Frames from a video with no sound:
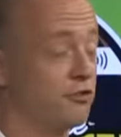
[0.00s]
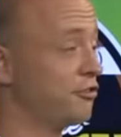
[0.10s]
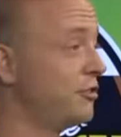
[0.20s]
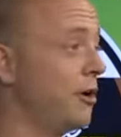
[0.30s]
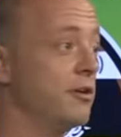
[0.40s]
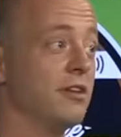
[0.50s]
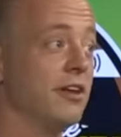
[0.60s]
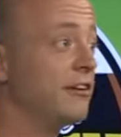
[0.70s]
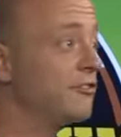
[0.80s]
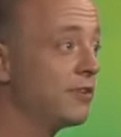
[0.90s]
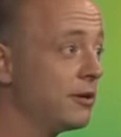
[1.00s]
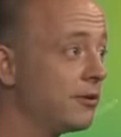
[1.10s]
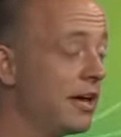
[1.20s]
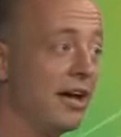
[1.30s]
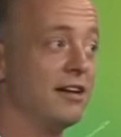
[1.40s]
just go to the next
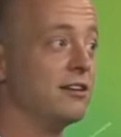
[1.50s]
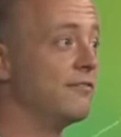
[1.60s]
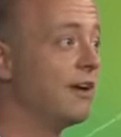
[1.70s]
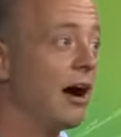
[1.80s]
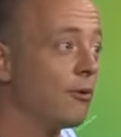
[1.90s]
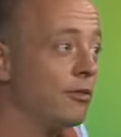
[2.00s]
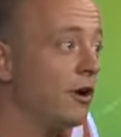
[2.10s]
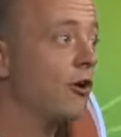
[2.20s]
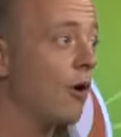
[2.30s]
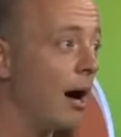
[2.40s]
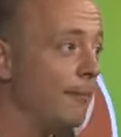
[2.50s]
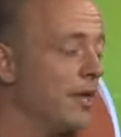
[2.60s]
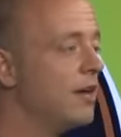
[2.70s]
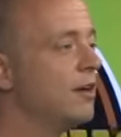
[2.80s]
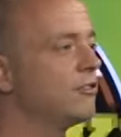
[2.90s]
field and devour their crop.
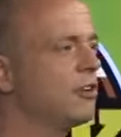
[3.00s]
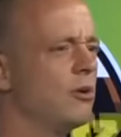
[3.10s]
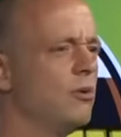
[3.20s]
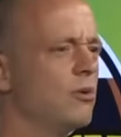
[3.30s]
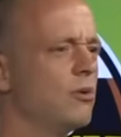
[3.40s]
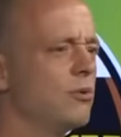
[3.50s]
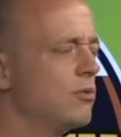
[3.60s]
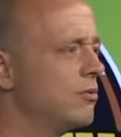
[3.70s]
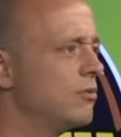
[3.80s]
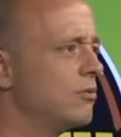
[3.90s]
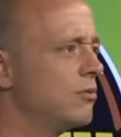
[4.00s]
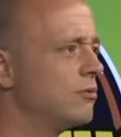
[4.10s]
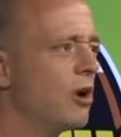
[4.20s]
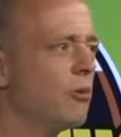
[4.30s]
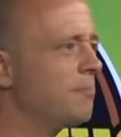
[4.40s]
So
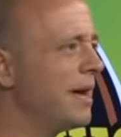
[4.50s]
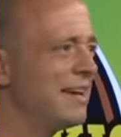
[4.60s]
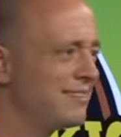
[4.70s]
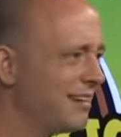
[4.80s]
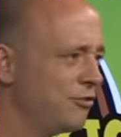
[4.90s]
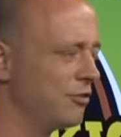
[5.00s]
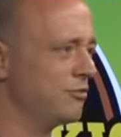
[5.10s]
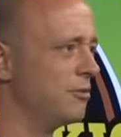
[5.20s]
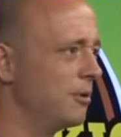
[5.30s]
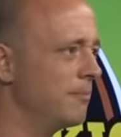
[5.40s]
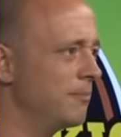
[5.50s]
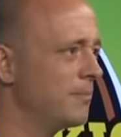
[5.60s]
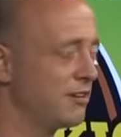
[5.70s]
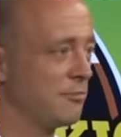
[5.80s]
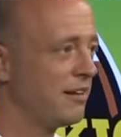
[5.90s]
don't pay attention to them,
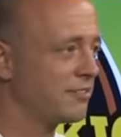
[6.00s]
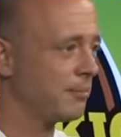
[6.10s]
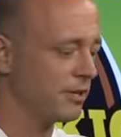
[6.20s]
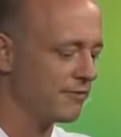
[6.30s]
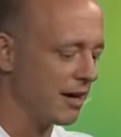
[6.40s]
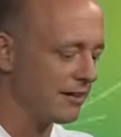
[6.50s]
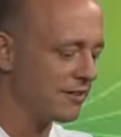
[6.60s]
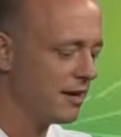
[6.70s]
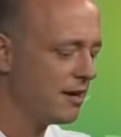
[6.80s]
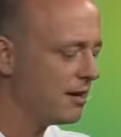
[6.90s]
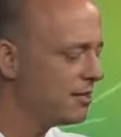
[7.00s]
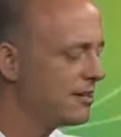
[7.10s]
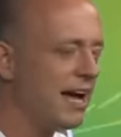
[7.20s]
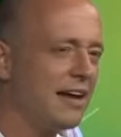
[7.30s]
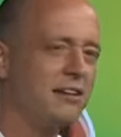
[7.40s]
is my simple advice.
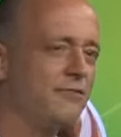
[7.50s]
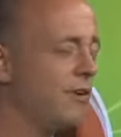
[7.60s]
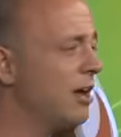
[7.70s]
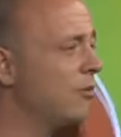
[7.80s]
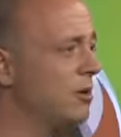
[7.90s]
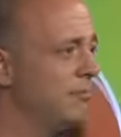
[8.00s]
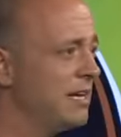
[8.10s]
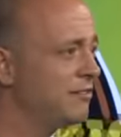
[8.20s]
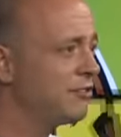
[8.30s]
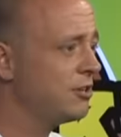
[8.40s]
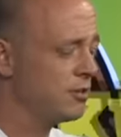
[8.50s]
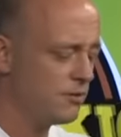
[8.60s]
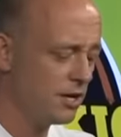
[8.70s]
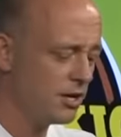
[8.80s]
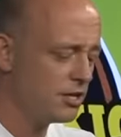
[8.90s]
You got to define what it means to
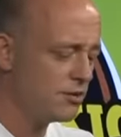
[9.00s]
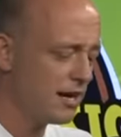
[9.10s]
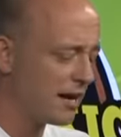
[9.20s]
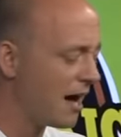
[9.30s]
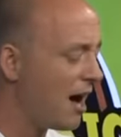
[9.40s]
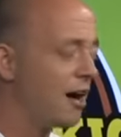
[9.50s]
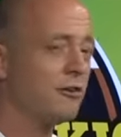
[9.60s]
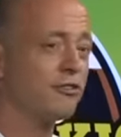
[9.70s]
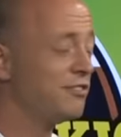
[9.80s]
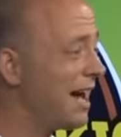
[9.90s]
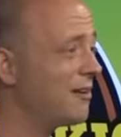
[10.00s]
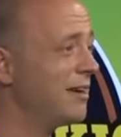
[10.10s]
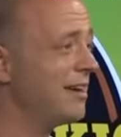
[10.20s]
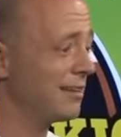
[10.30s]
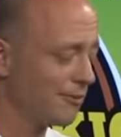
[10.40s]
you. You got to honor
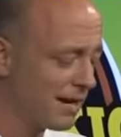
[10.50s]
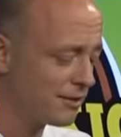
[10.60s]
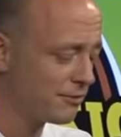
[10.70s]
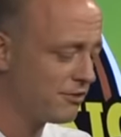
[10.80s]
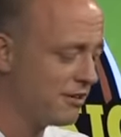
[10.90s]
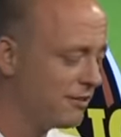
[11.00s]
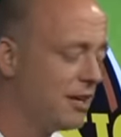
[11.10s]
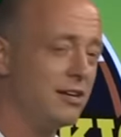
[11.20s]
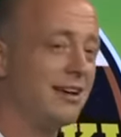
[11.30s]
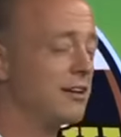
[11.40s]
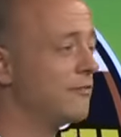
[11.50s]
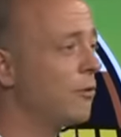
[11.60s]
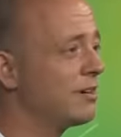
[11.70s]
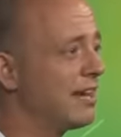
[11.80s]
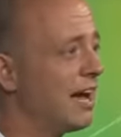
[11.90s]
Saturday and the regular season. You got to
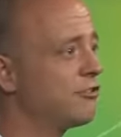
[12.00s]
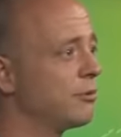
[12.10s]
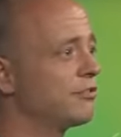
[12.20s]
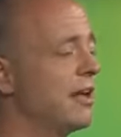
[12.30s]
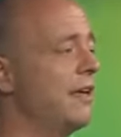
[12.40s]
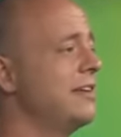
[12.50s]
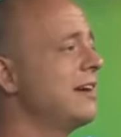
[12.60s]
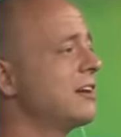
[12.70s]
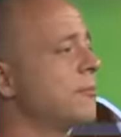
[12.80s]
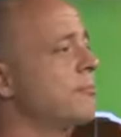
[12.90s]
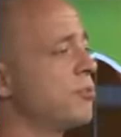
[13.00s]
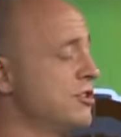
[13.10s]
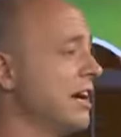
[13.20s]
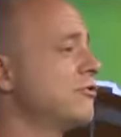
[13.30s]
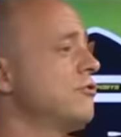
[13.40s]
avoid casuals, and you got to
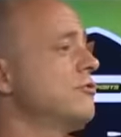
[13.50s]
protect your